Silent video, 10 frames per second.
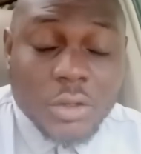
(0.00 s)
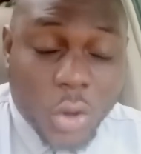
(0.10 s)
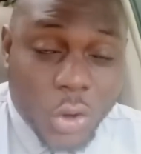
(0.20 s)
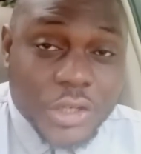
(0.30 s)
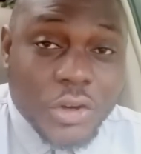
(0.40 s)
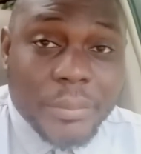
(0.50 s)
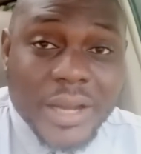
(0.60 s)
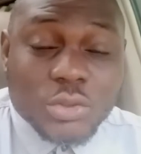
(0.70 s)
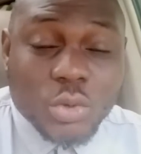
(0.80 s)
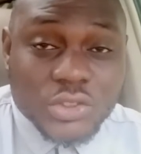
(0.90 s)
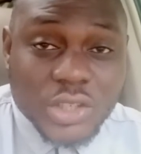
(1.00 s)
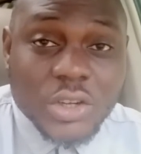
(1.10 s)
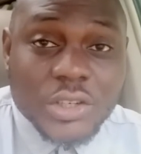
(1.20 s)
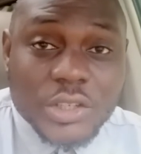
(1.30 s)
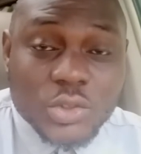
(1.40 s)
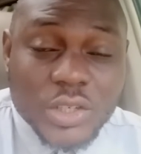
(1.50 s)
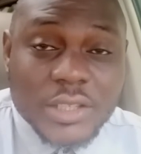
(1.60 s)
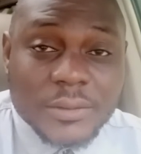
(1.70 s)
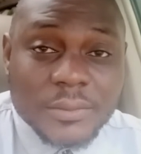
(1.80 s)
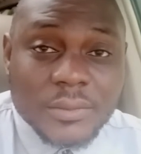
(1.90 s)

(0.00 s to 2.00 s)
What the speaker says: Call the numbers you're seeing on the screen,